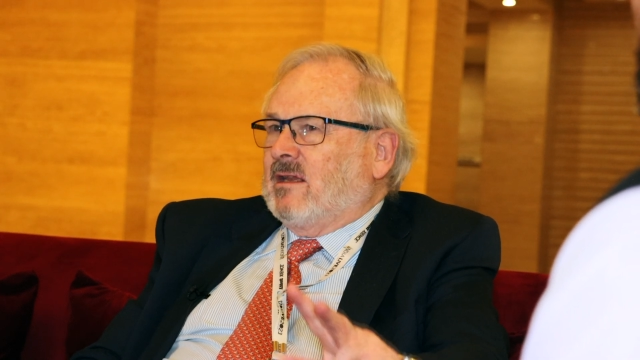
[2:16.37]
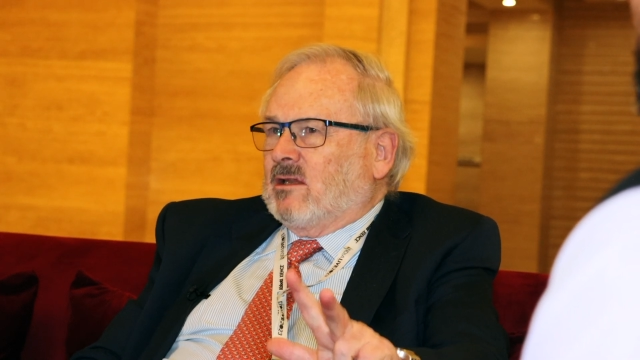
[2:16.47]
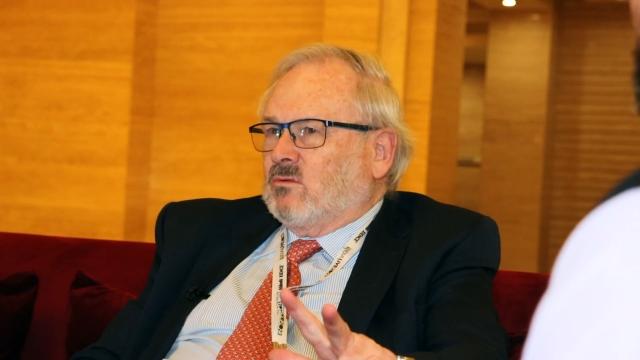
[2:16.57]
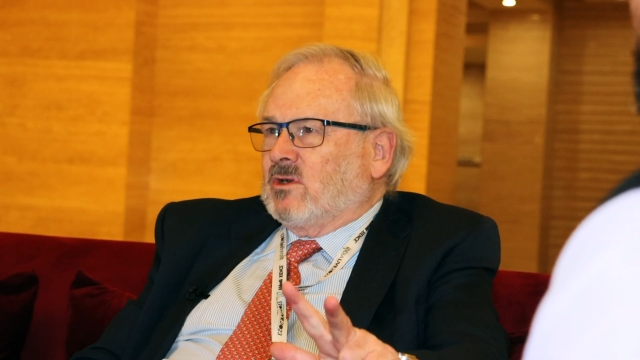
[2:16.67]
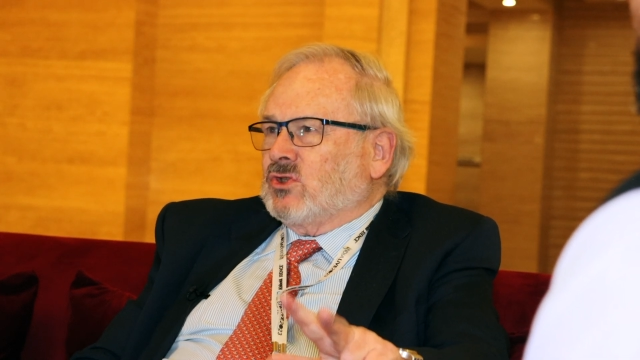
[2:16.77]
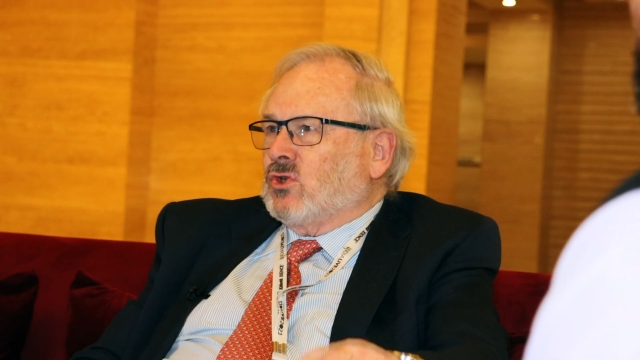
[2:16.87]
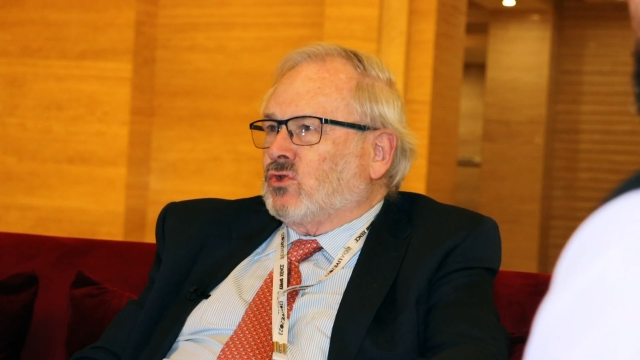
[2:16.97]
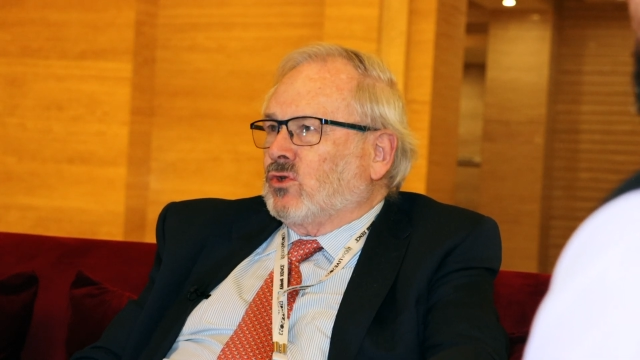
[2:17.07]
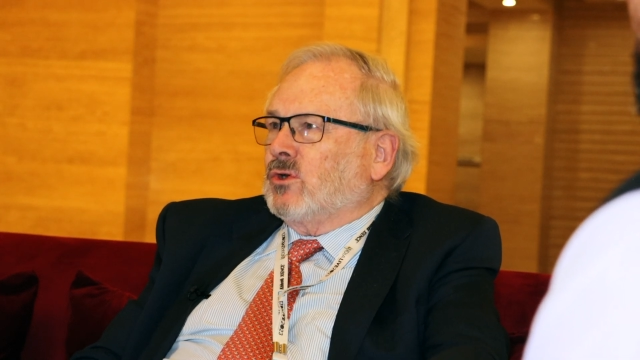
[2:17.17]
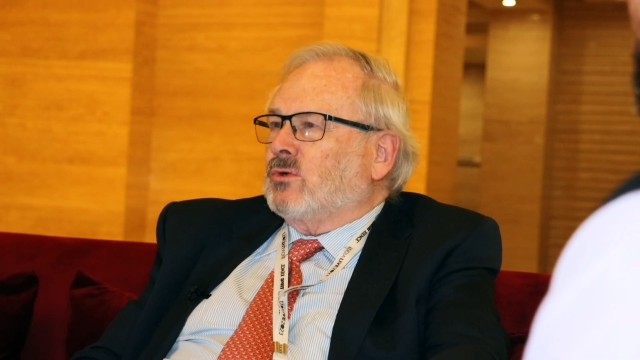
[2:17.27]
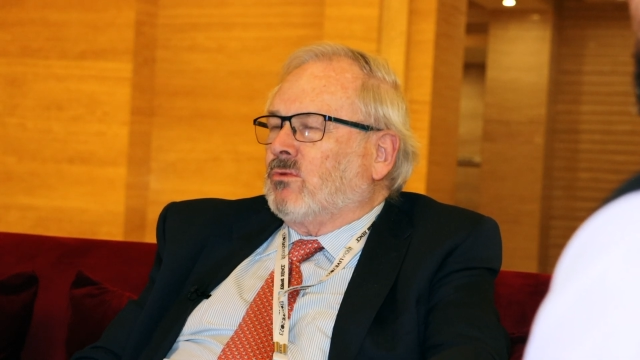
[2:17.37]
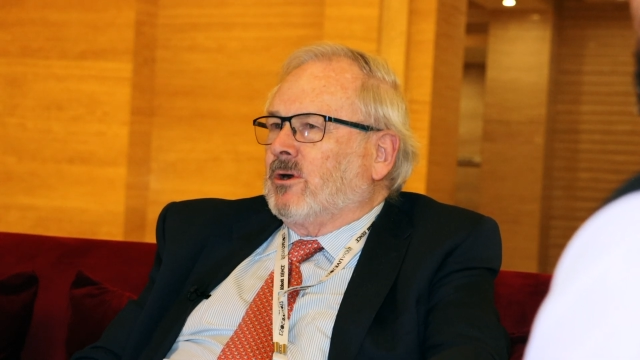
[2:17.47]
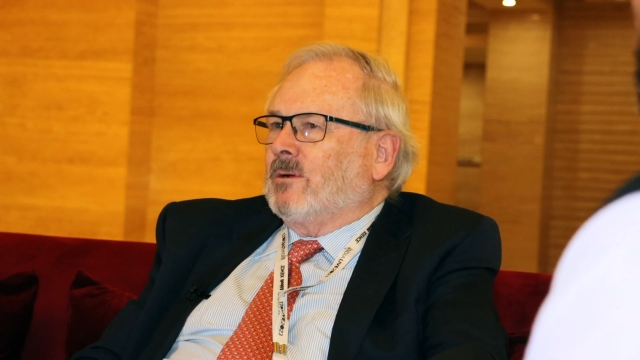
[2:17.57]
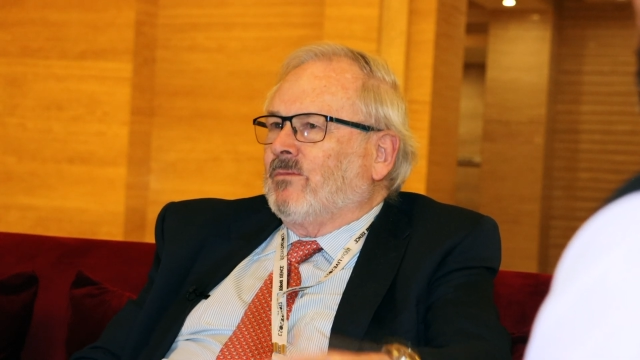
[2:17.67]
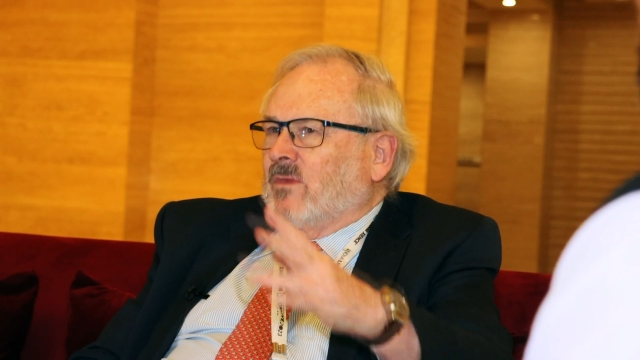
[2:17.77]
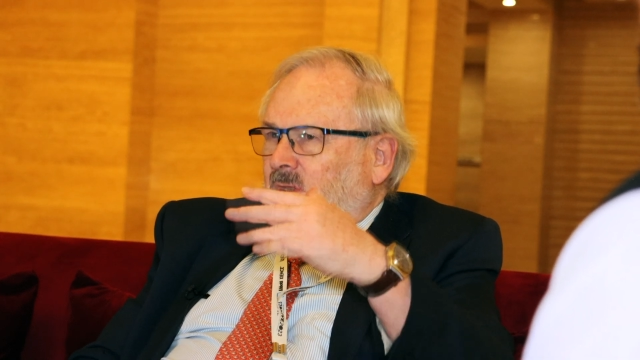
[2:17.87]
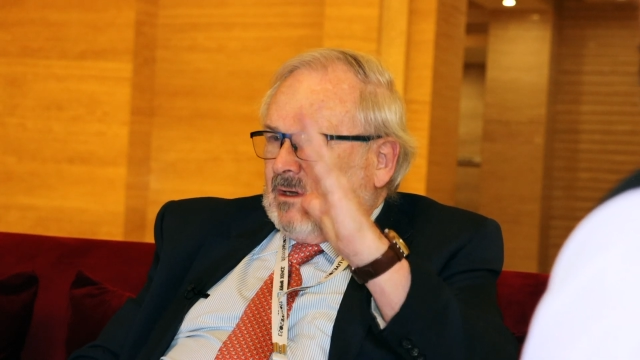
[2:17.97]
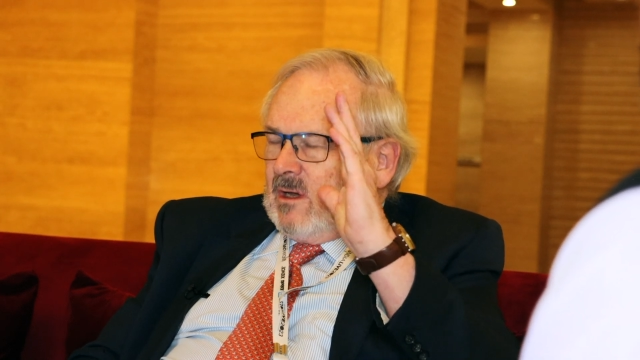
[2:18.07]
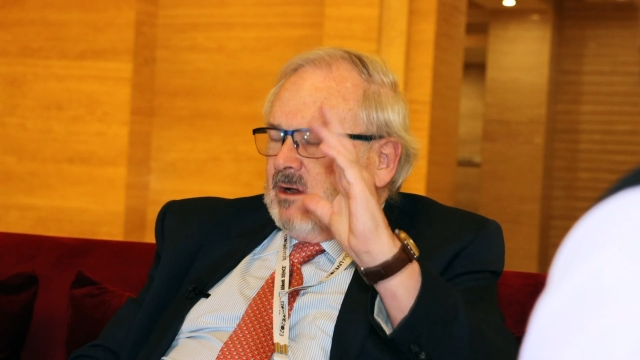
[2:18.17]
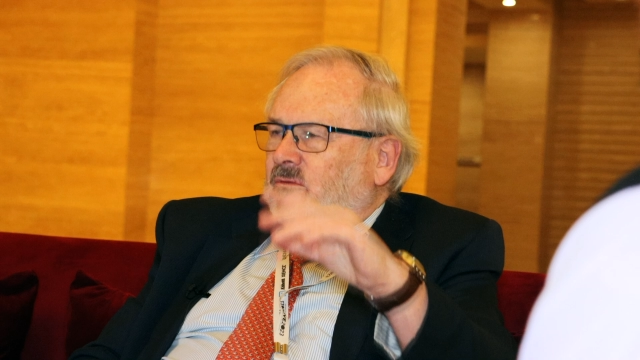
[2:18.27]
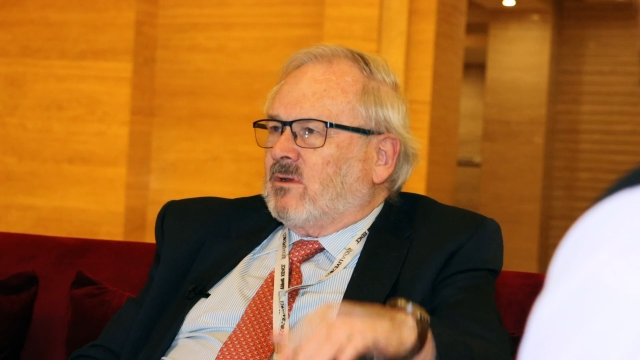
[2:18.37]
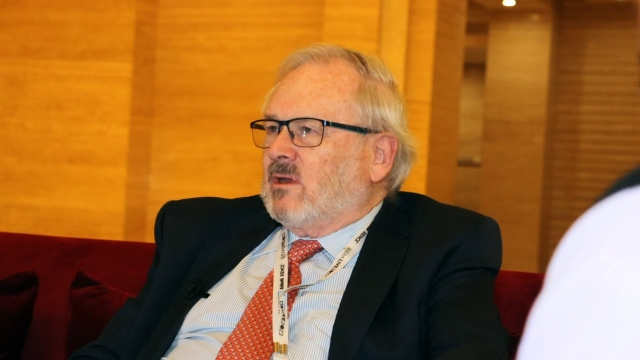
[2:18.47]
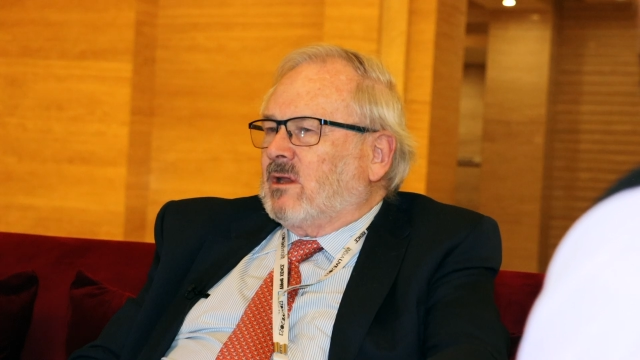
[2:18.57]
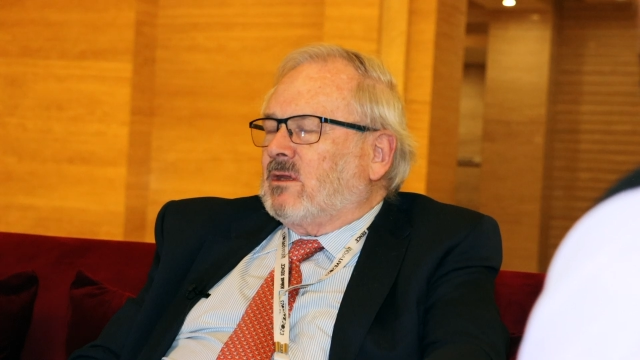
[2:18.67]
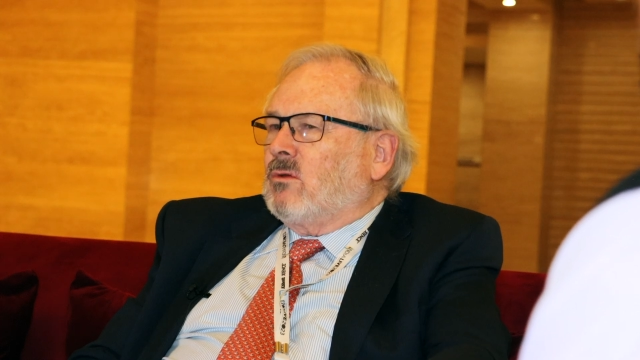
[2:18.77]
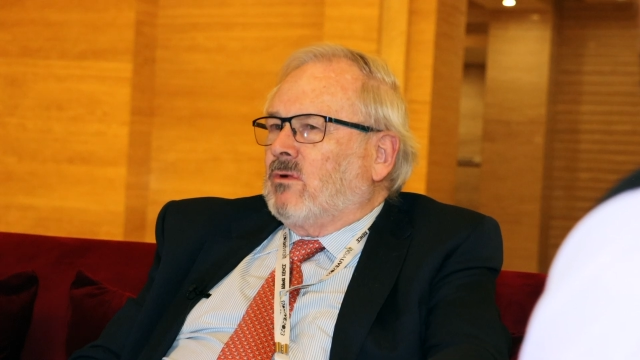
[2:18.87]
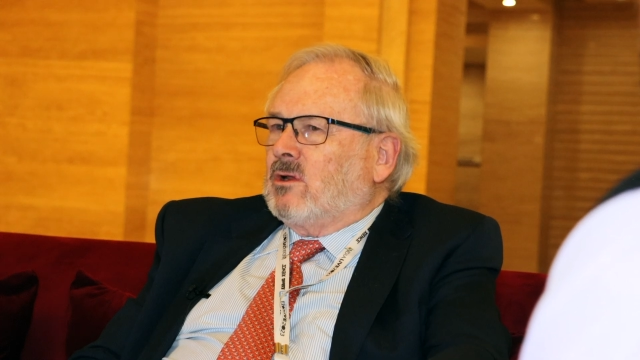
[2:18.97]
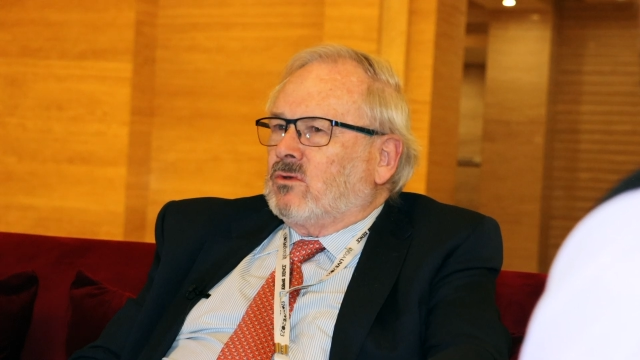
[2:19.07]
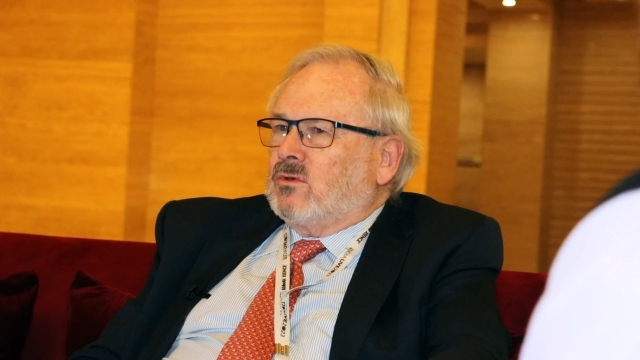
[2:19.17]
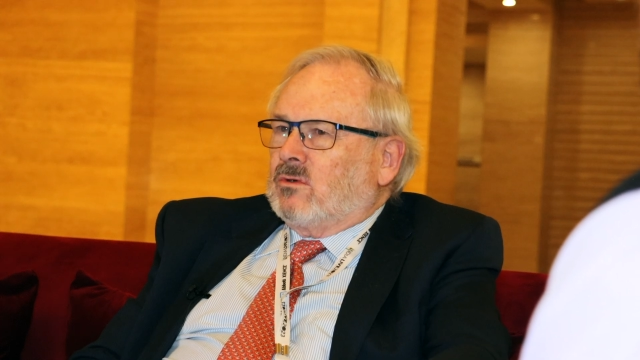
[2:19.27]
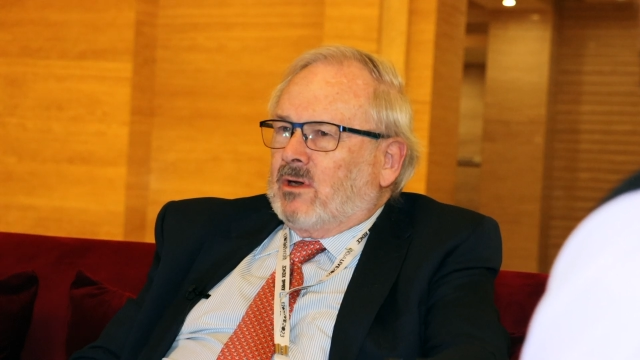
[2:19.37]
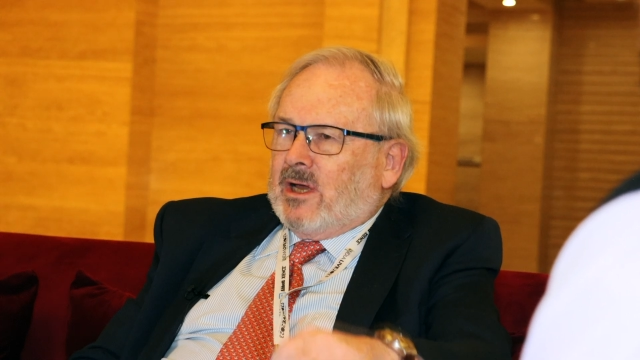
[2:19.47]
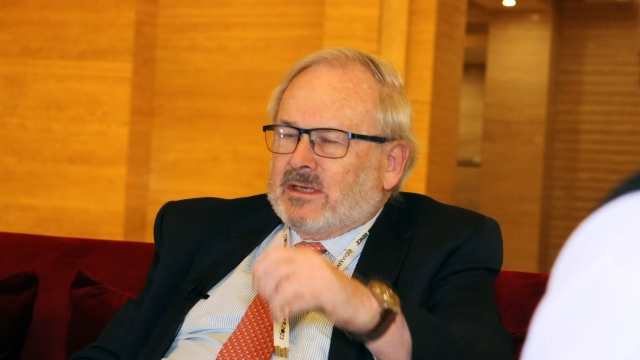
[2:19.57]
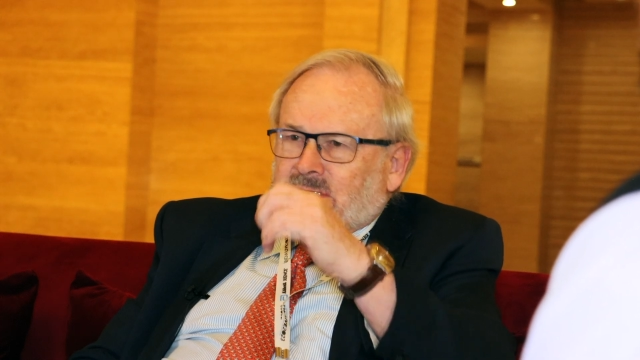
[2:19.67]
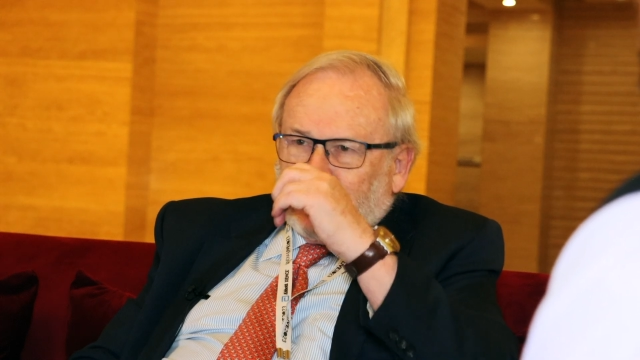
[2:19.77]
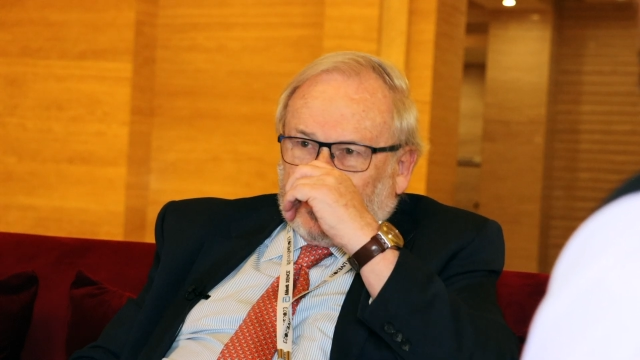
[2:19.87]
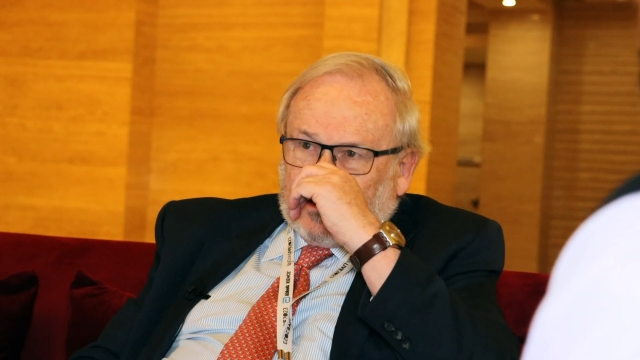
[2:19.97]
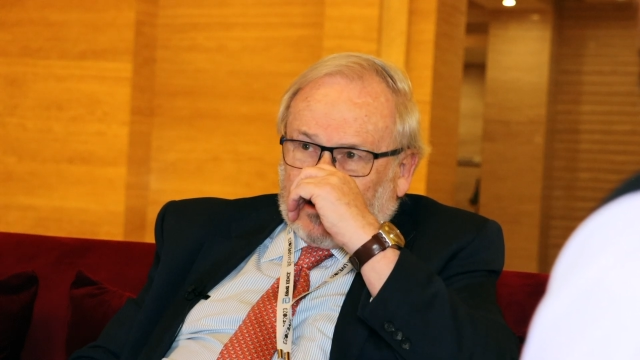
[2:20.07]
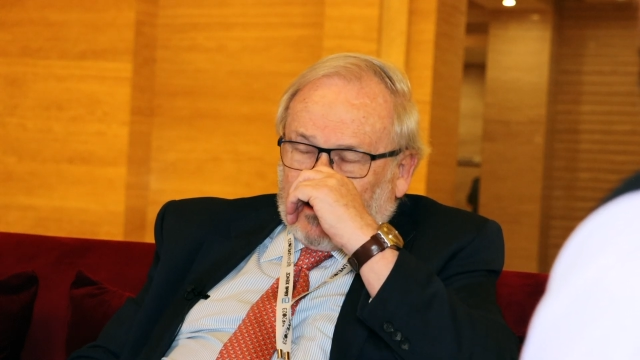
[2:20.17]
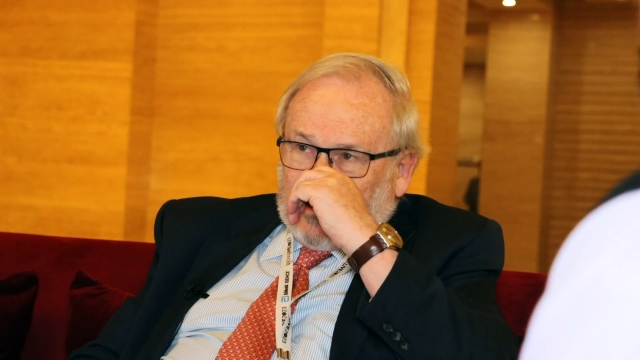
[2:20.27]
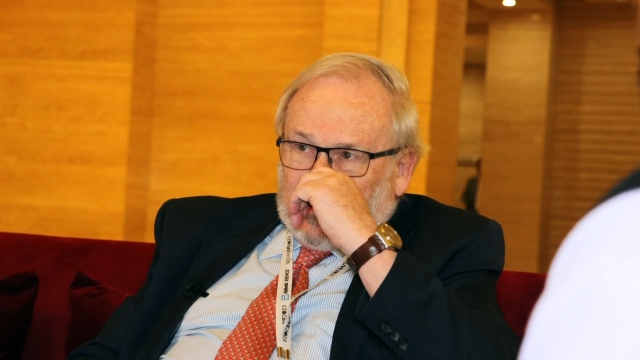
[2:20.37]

That was the third one. After that, he went to United States.